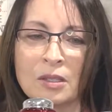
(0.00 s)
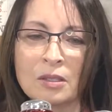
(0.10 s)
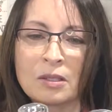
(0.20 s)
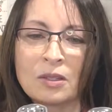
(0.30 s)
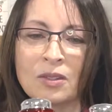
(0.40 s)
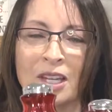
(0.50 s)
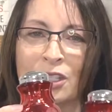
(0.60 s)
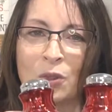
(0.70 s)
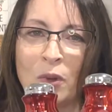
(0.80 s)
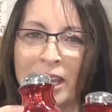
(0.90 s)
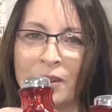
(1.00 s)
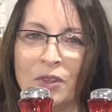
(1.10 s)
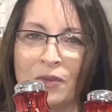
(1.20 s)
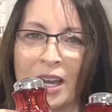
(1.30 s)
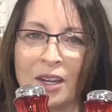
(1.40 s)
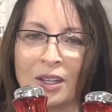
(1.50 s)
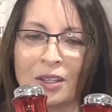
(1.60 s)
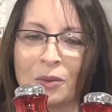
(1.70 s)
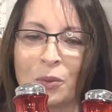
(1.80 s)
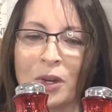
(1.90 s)
So nice way if you've got
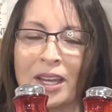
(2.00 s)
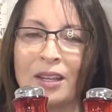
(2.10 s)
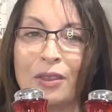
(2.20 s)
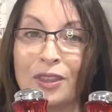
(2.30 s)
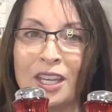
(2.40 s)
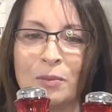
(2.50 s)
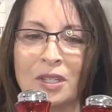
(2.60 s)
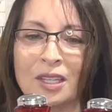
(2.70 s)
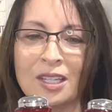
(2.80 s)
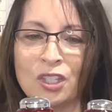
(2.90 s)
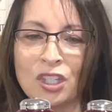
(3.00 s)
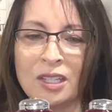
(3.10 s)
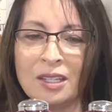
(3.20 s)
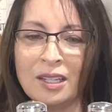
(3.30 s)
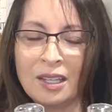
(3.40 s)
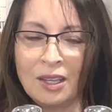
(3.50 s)
a red themed kitchen